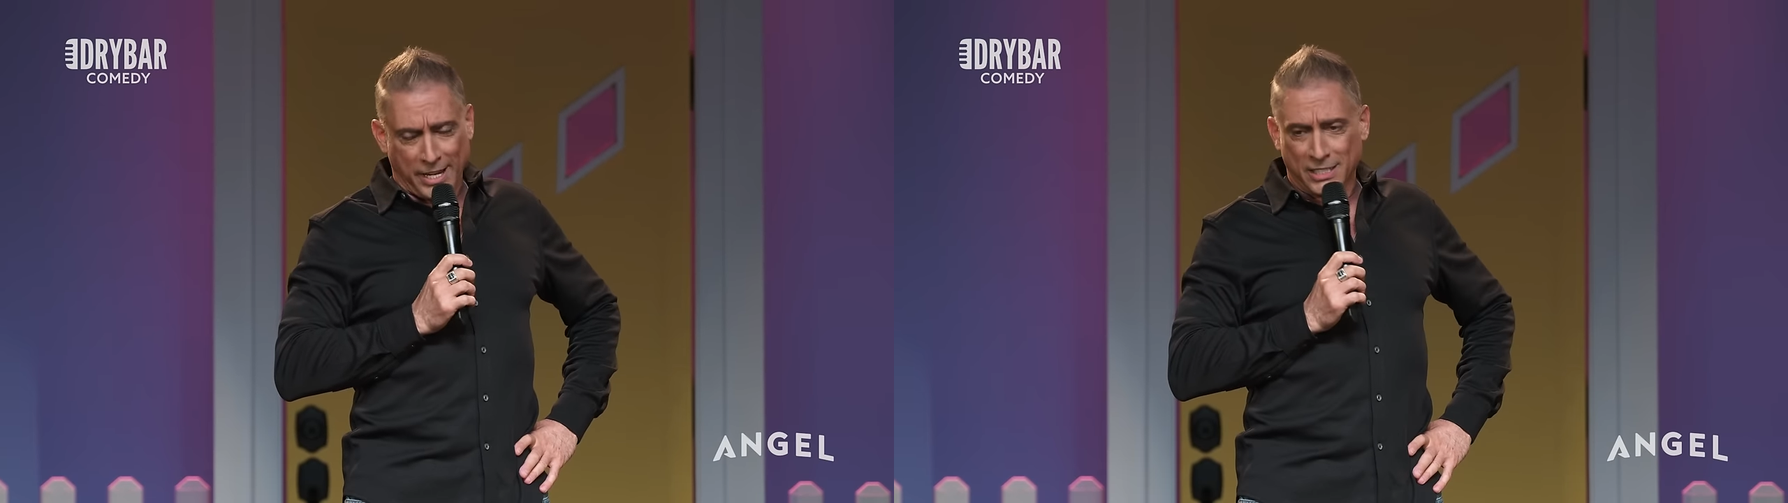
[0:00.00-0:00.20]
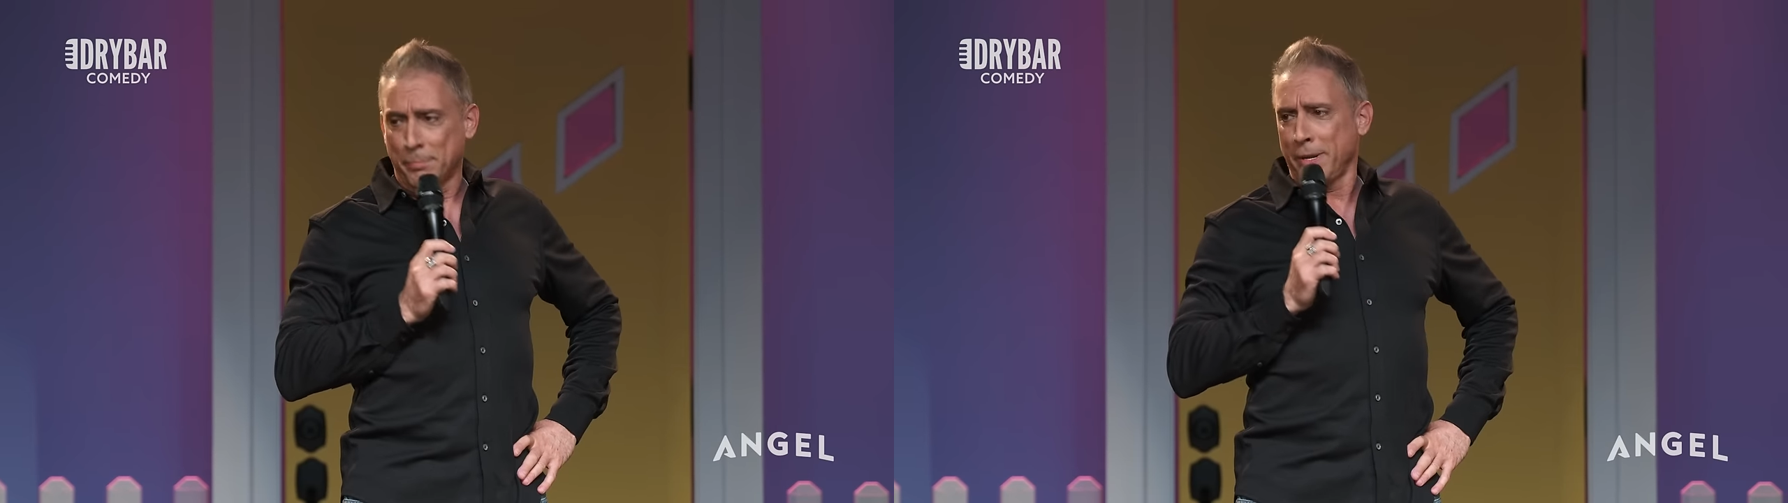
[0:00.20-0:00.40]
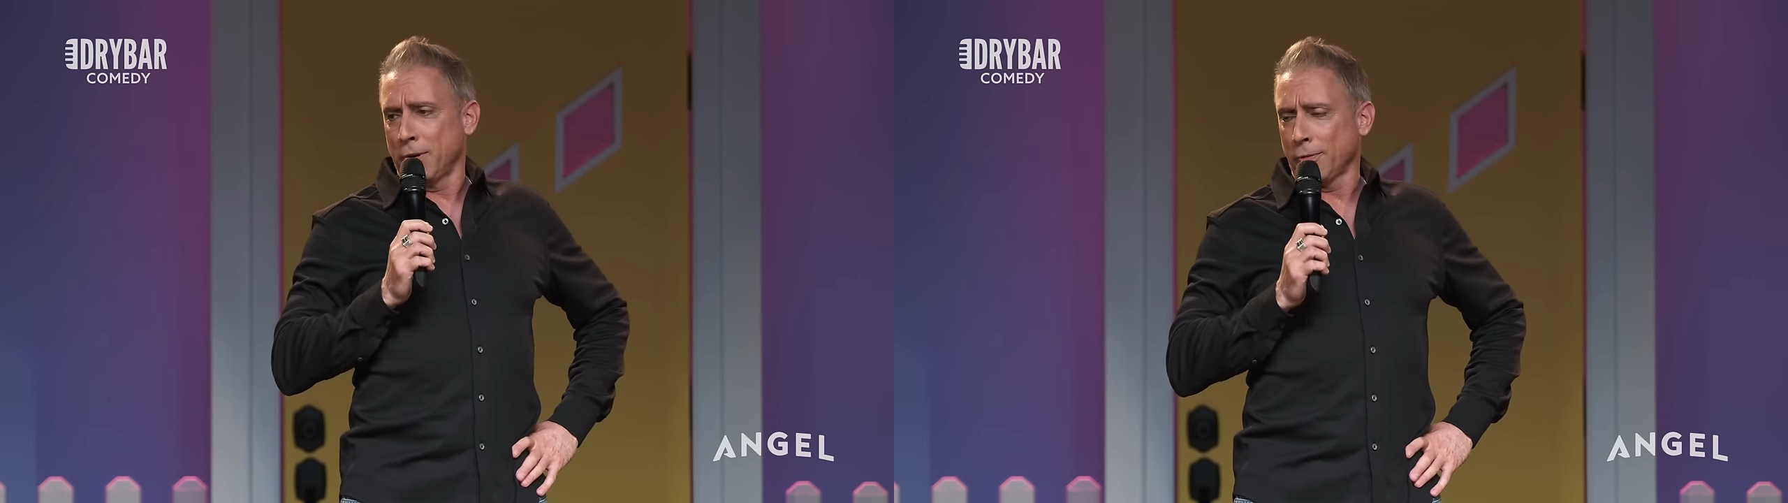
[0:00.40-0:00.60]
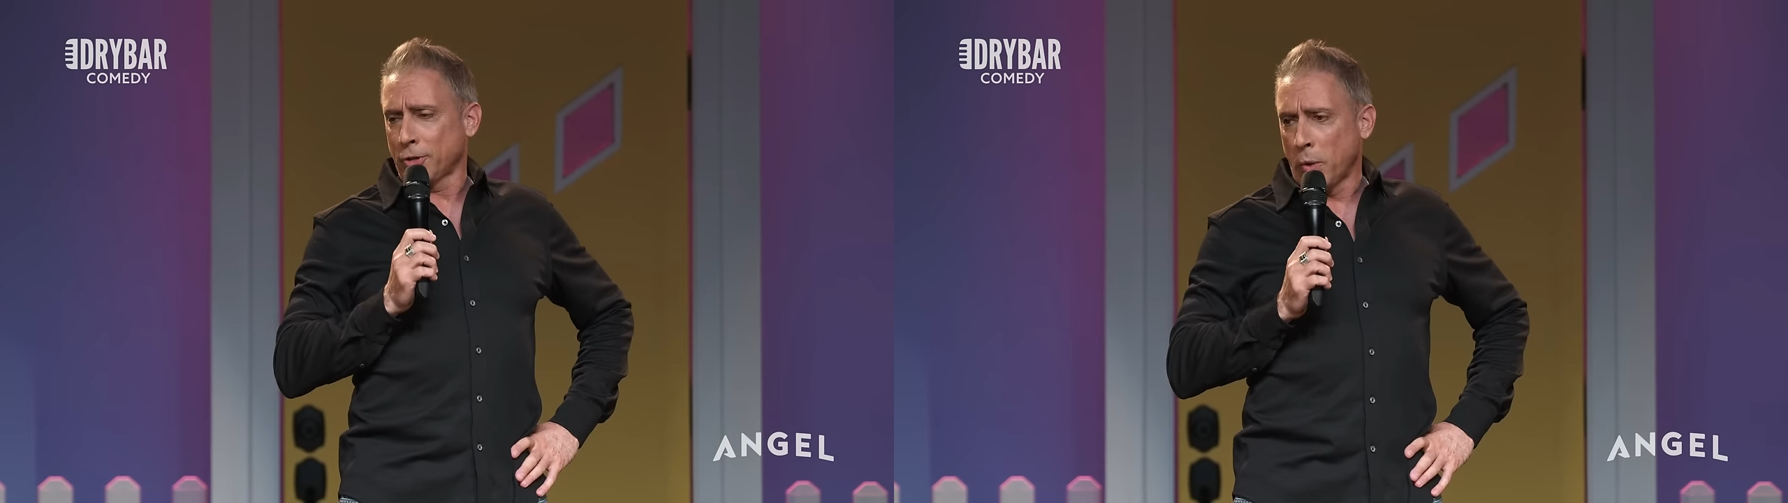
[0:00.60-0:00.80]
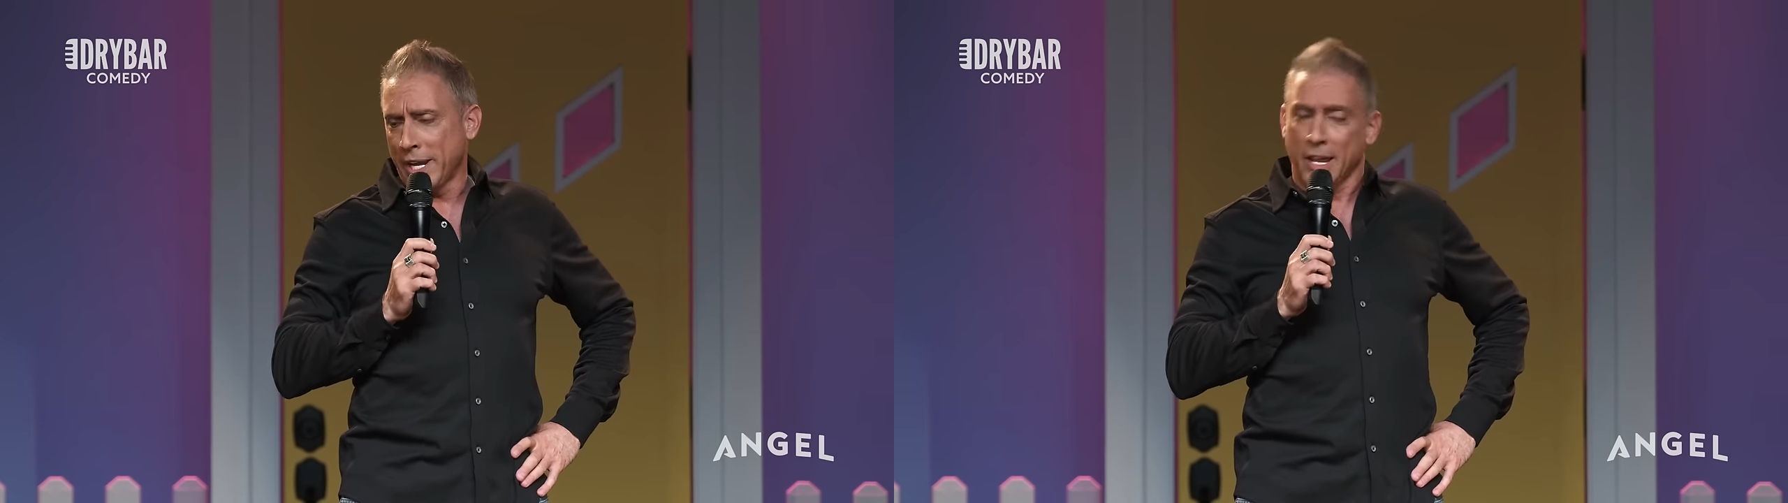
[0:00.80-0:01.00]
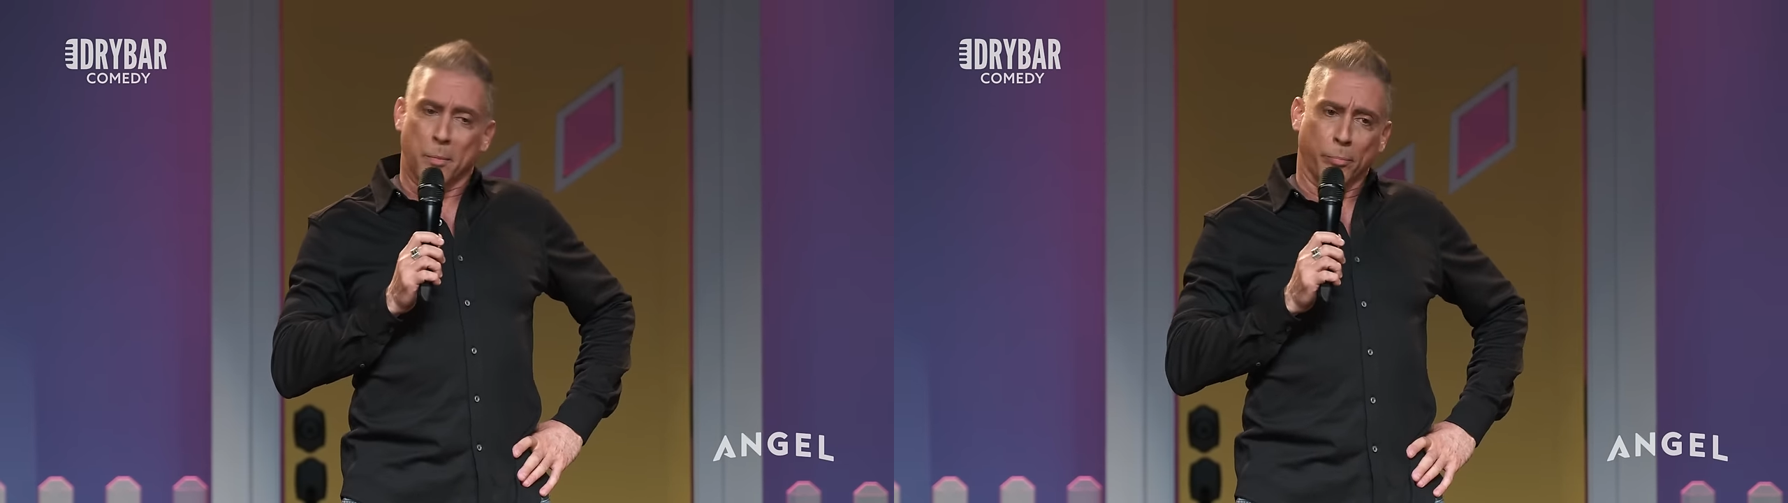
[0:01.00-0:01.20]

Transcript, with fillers: has the big earthquake,